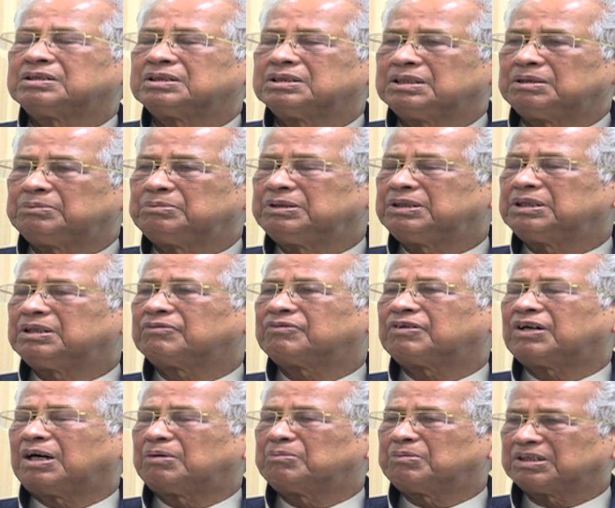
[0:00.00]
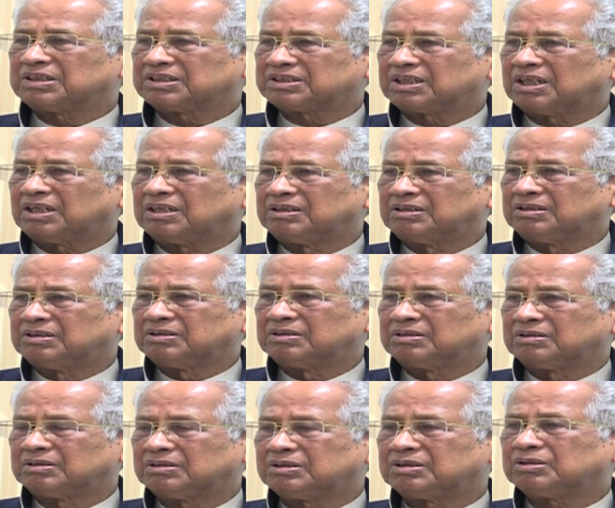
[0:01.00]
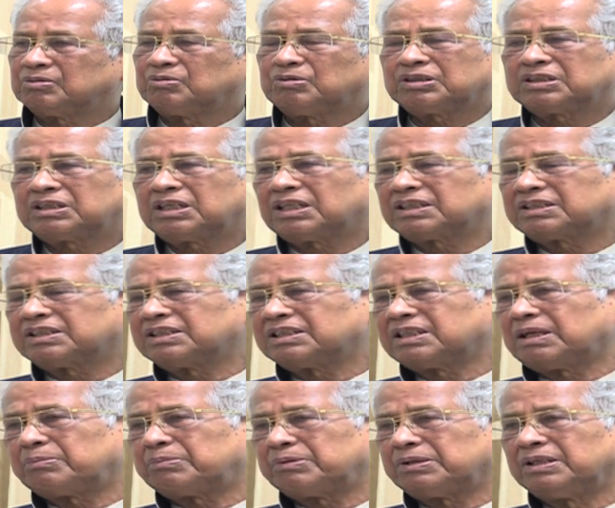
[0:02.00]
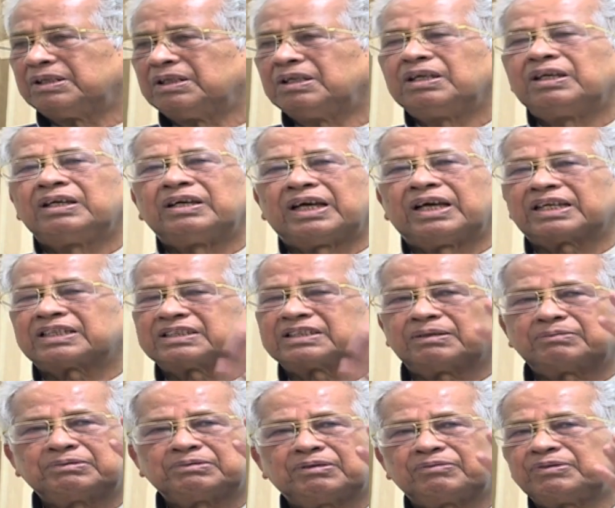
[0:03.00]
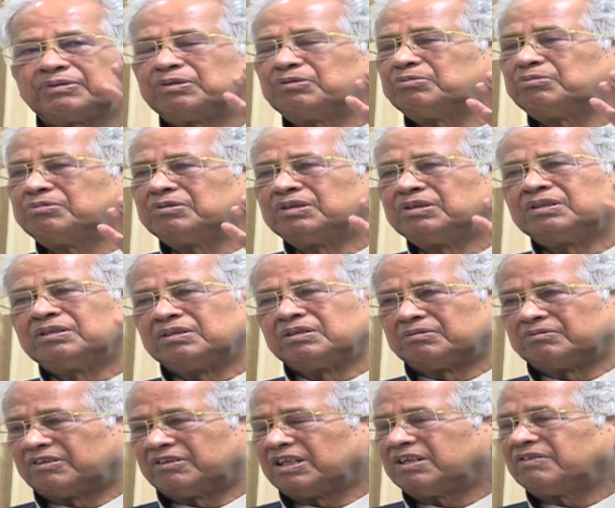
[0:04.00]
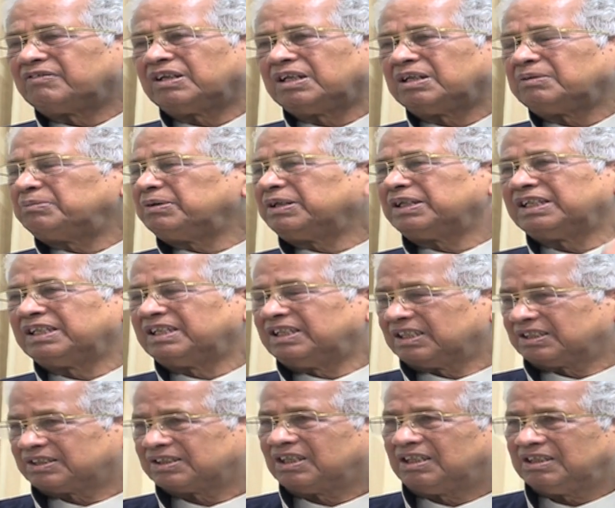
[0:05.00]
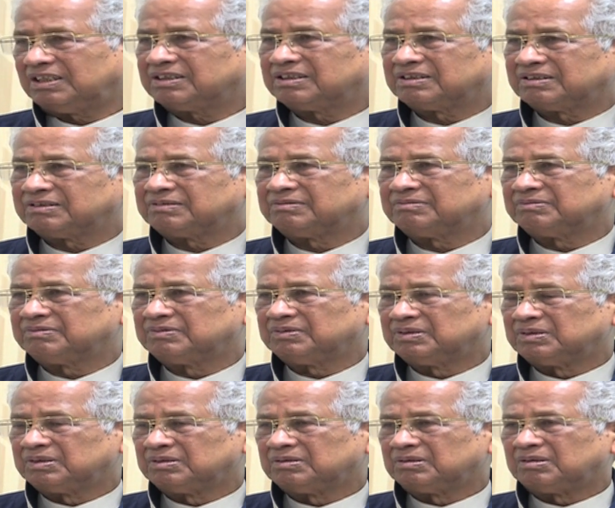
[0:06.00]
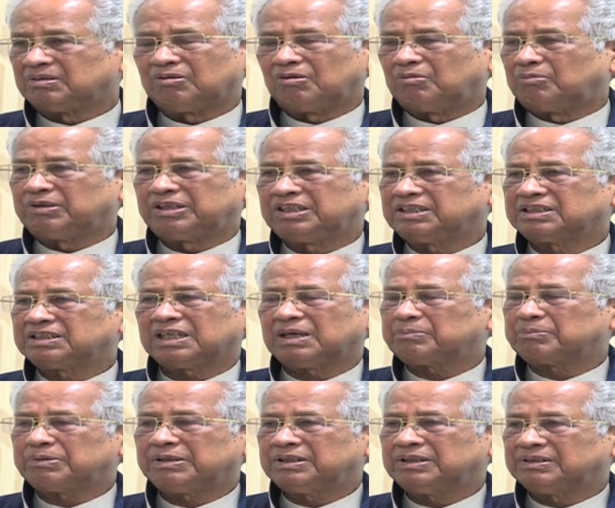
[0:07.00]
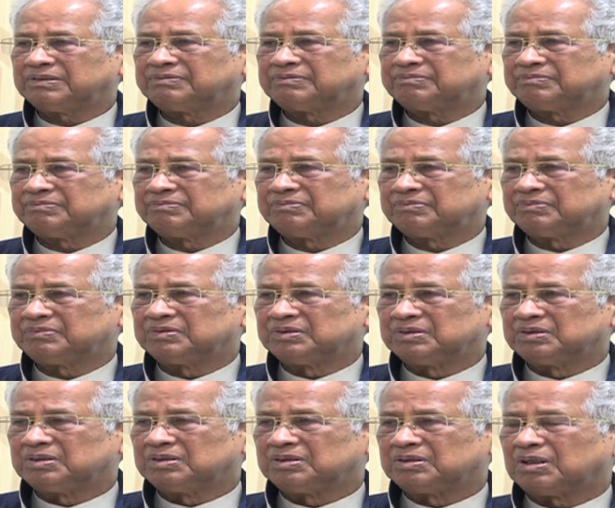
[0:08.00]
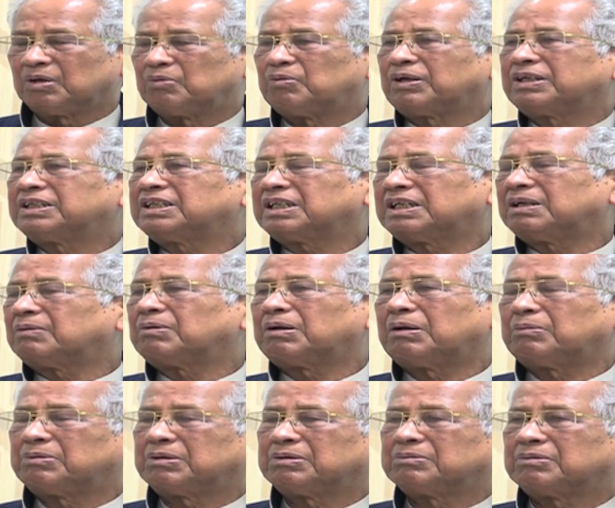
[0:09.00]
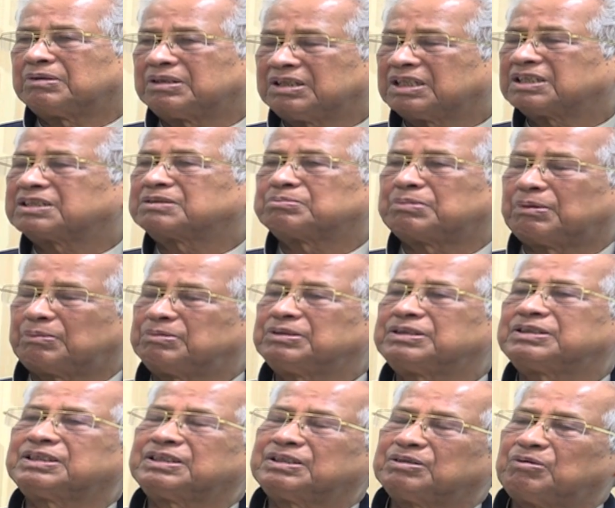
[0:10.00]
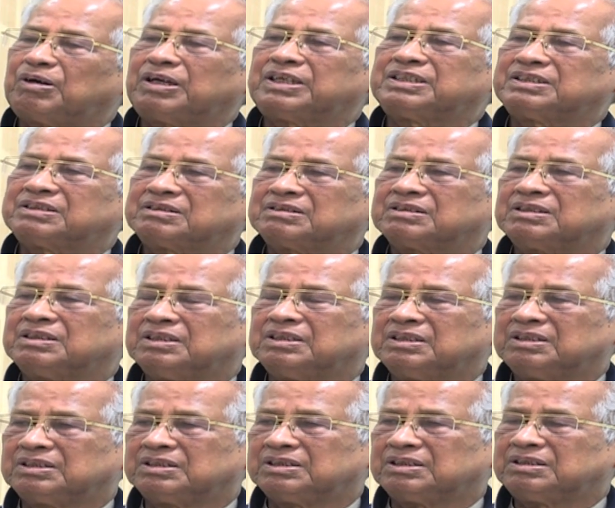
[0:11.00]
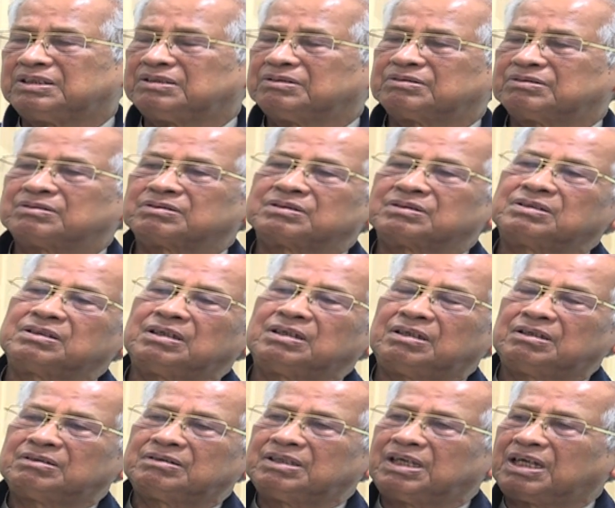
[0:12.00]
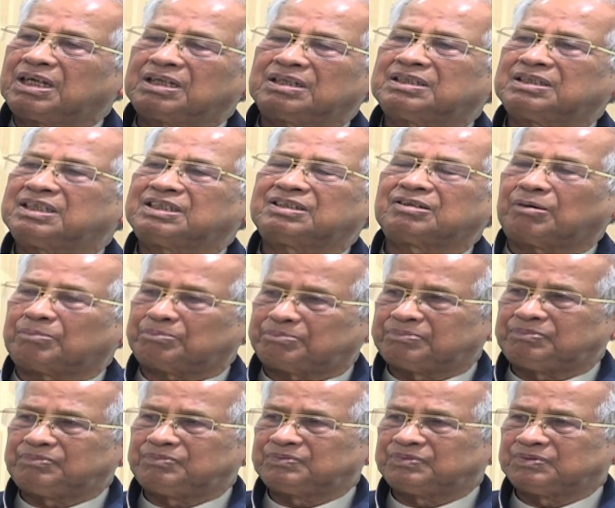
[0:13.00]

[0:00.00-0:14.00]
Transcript: Even the farmers are. Which class is happy? Except the few very, very big industrialists. Nobody is happy. And what is the development? Yes, publicity-wise, they are at the top.